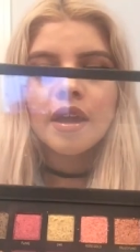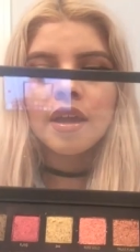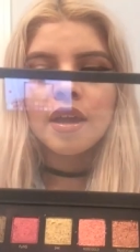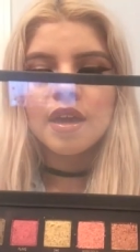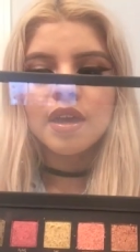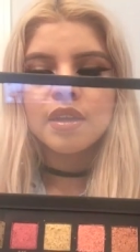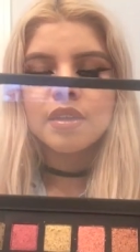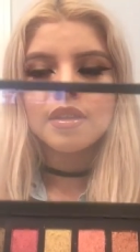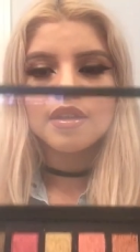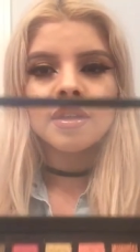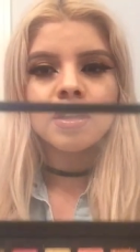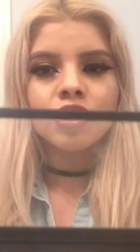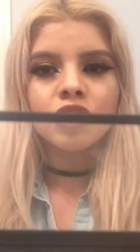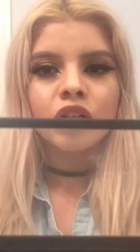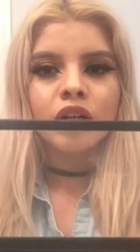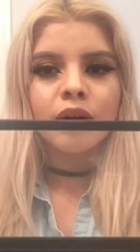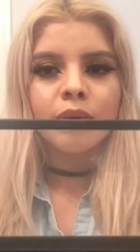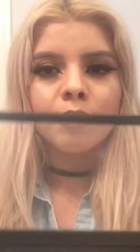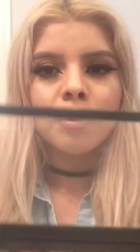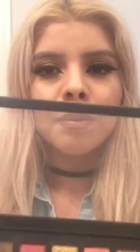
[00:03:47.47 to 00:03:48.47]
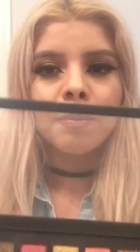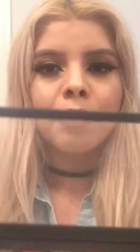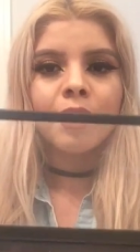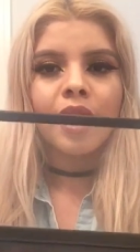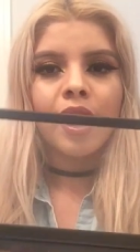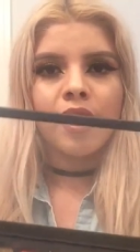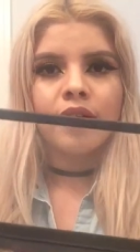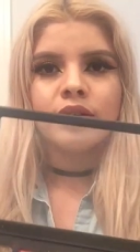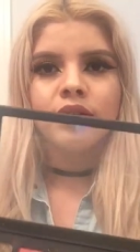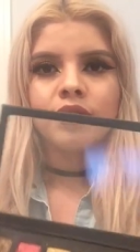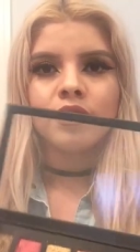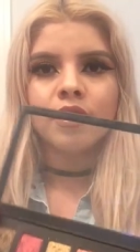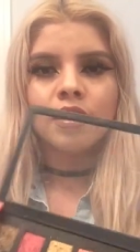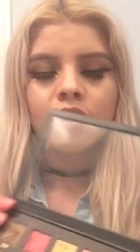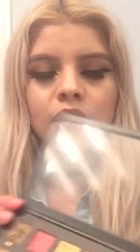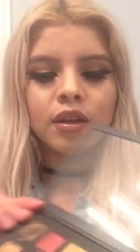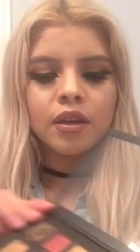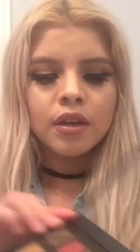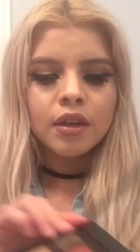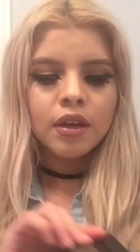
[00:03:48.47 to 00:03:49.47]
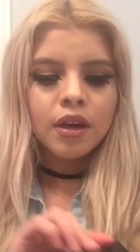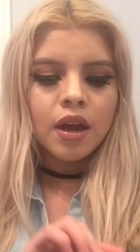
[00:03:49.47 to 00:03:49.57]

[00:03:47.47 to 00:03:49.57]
and this should have been plastic.